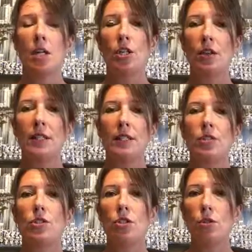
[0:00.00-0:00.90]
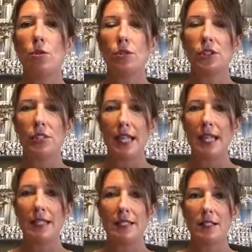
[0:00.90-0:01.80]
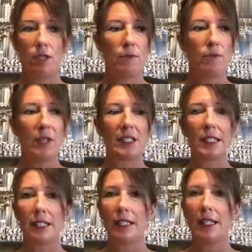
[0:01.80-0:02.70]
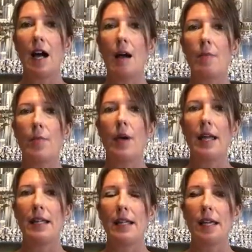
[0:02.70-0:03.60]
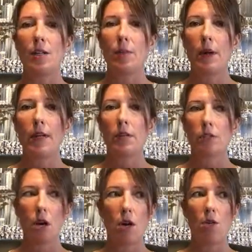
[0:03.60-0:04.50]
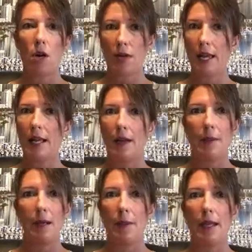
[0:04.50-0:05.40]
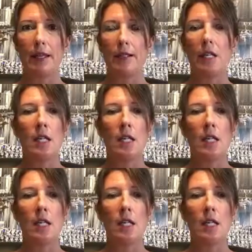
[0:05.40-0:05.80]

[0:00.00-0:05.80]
You're in this new state. You're physically upright, and your brain goes, oh, okay, I'm out of bed.